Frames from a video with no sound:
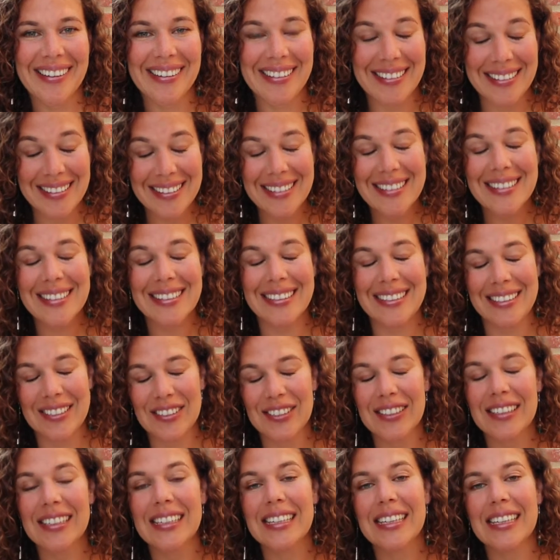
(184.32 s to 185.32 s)
This is
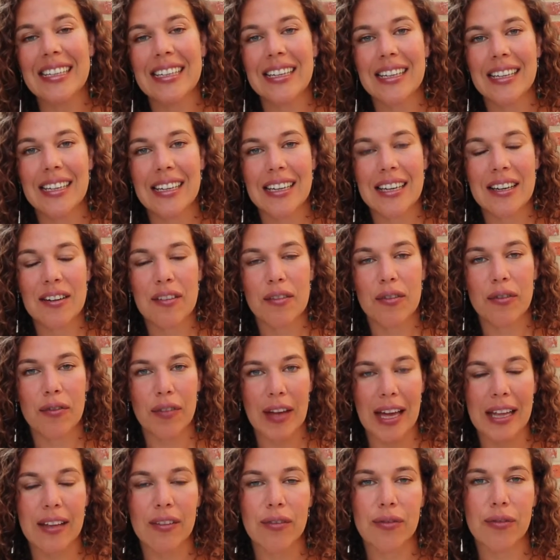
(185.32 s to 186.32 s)
literally
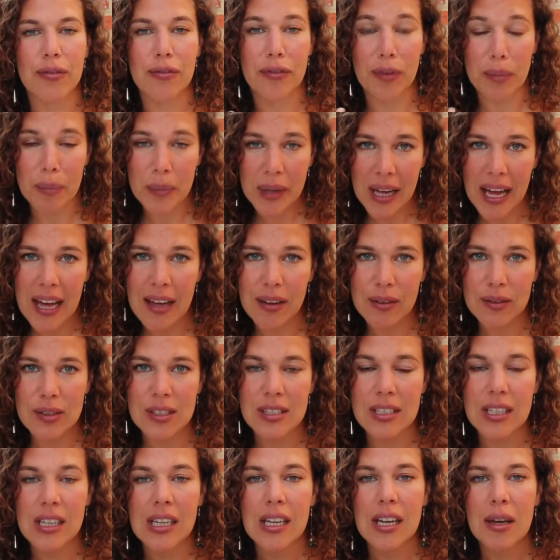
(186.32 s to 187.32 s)
fat from cows,
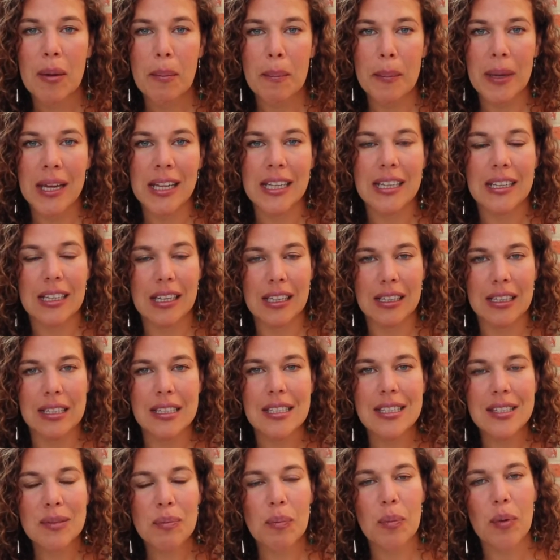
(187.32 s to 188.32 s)
but this
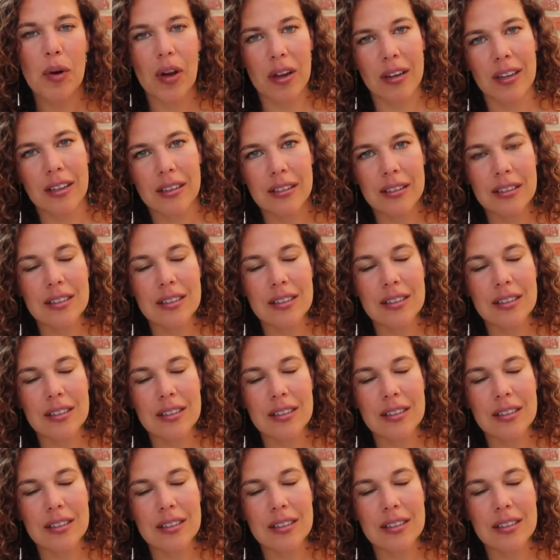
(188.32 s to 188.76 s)
is a product.